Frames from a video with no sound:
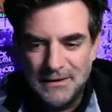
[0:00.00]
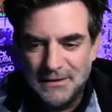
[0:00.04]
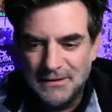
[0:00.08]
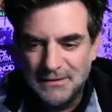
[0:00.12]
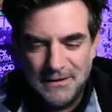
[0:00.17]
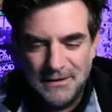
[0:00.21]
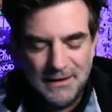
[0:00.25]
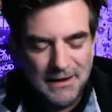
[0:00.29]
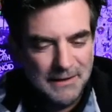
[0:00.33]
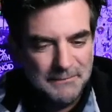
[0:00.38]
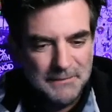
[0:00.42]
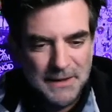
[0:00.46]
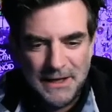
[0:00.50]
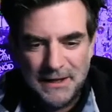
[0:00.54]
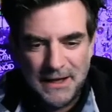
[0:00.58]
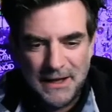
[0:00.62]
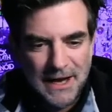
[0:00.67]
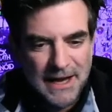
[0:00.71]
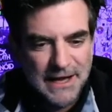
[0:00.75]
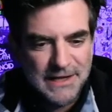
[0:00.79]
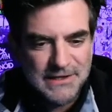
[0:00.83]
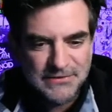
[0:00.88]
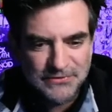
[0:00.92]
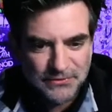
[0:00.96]
I mean,
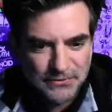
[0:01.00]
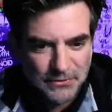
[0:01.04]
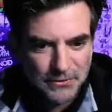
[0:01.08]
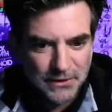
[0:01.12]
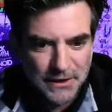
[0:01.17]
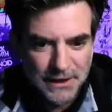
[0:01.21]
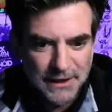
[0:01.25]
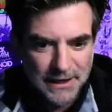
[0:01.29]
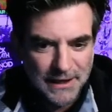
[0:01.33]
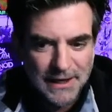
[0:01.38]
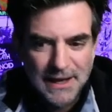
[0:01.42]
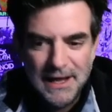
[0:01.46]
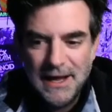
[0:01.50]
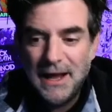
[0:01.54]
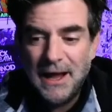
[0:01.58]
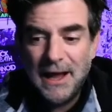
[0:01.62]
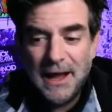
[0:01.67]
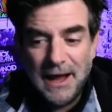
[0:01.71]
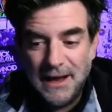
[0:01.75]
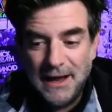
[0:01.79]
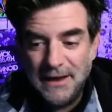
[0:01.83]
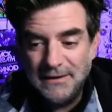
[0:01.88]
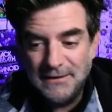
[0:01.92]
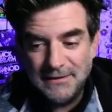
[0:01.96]
it's free.
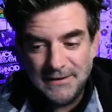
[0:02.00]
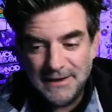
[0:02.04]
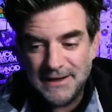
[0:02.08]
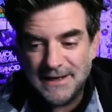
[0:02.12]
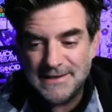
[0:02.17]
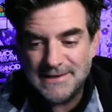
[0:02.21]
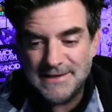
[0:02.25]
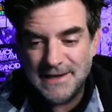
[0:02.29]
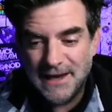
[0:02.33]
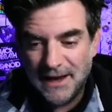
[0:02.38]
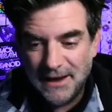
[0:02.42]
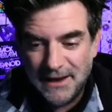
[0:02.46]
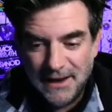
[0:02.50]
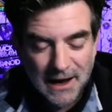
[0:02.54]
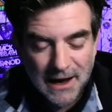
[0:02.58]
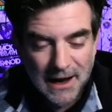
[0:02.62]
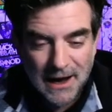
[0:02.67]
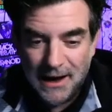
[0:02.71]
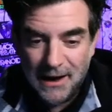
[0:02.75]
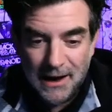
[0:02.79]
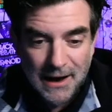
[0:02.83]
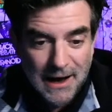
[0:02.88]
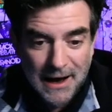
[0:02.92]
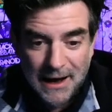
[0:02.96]
And like I said,
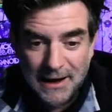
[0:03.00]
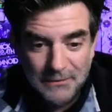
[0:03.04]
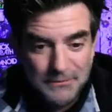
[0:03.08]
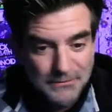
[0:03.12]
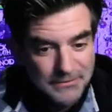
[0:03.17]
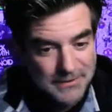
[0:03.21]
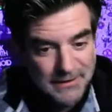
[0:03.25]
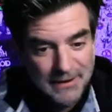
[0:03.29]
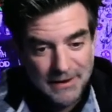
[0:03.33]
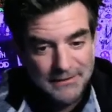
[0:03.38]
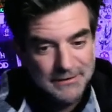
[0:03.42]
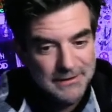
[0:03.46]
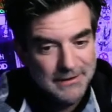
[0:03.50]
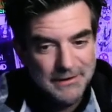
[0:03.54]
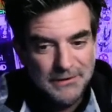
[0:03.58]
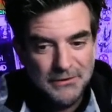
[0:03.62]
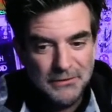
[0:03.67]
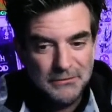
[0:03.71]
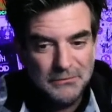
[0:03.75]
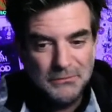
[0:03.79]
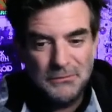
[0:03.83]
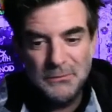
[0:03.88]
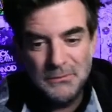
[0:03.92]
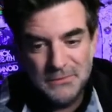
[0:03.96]
I you
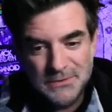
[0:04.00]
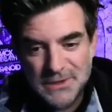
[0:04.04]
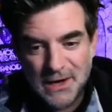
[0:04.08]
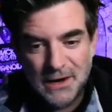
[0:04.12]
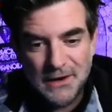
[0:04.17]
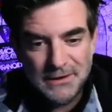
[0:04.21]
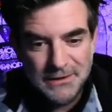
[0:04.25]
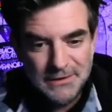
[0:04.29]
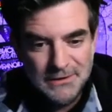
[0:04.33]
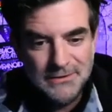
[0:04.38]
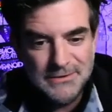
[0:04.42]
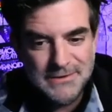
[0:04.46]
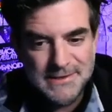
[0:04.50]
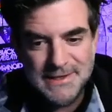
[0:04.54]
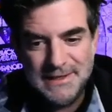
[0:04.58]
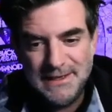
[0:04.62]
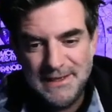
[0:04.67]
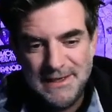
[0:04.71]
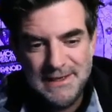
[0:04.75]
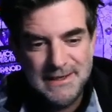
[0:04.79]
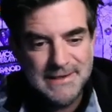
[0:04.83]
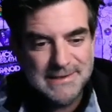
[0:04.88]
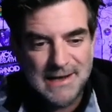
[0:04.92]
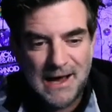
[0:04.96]
know, talking used
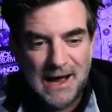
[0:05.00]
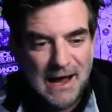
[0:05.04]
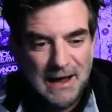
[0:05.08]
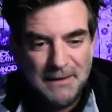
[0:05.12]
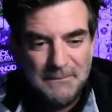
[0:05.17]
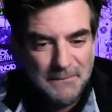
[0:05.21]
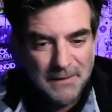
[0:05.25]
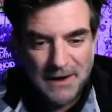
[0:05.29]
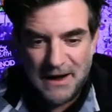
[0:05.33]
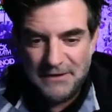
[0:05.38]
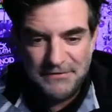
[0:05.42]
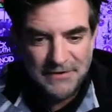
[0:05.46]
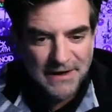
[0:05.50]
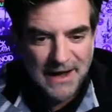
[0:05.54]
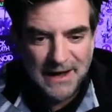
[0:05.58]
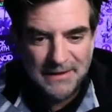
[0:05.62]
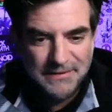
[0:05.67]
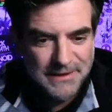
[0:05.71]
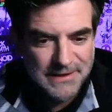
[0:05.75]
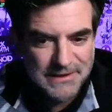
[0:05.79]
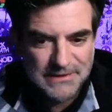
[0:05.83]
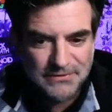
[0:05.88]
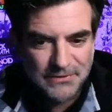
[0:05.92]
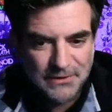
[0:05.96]
CDs, I've had
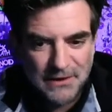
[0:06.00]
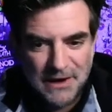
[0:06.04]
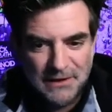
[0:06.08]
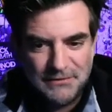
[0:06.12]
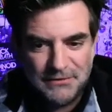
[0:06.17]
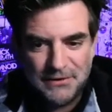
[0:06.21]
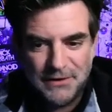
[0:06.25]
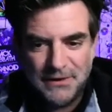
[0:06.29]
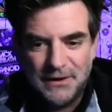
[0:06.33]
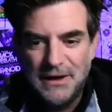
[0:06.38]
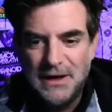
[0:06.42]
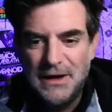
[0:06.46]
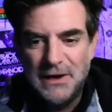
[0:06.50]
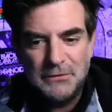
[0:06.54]
this forever.